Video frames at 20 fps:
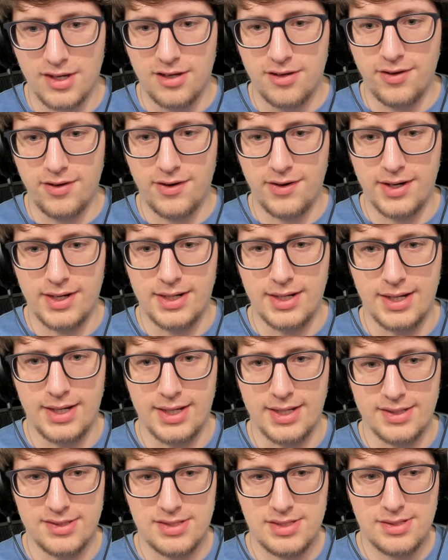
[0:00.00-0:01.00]
Very
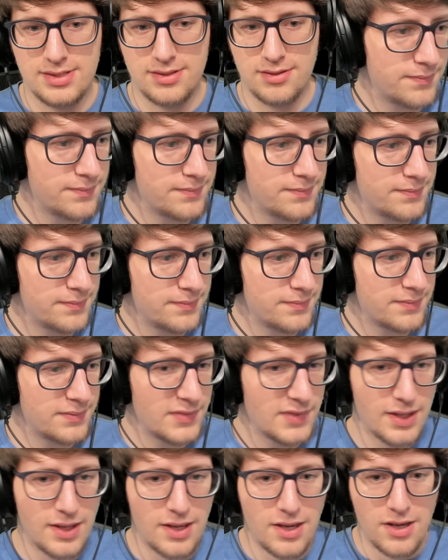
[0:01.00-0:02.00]
nice.
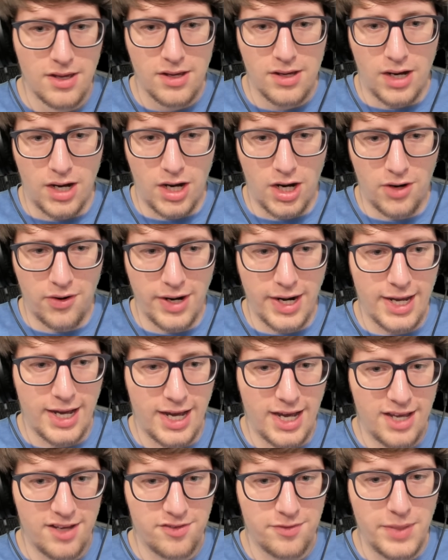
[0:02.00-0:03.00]
Alright,
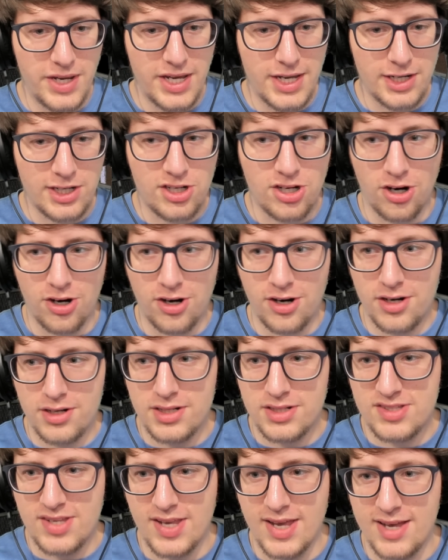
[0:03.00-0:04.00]
I have made a card to
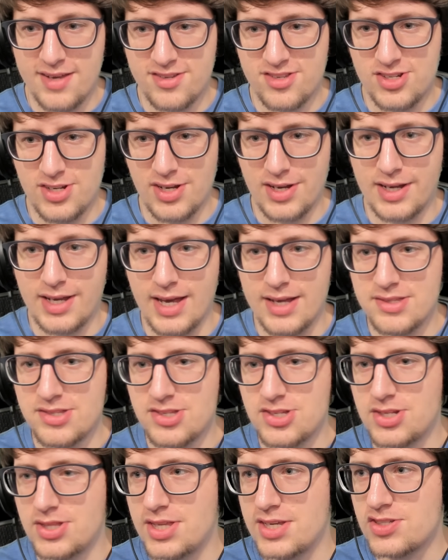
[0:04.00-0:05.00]
test
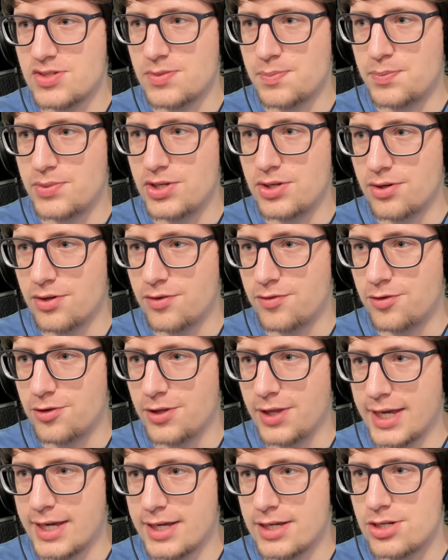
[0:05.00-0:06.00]
against this
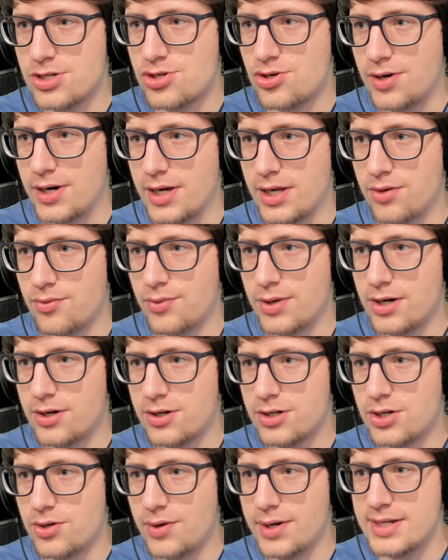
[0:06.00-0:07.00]
beautiful android. We are
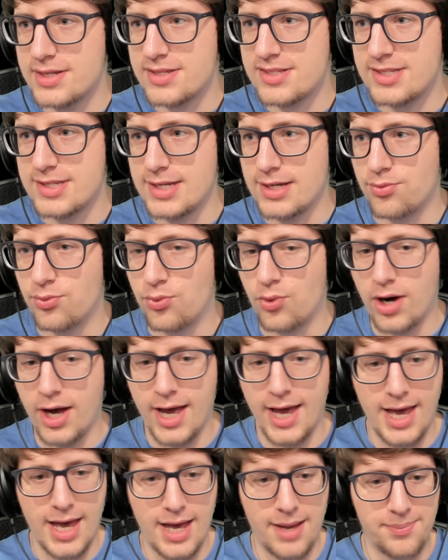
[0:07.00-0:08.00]
going to see what
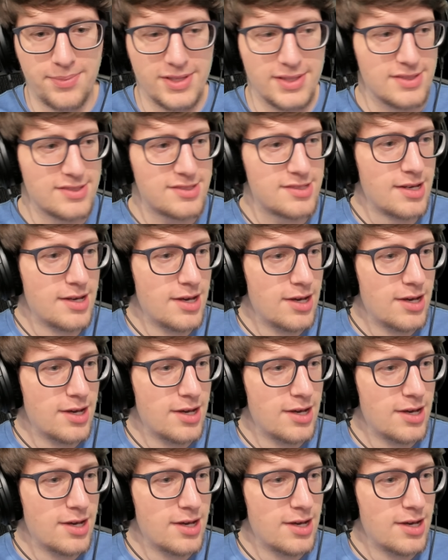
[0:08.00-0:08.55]
happens.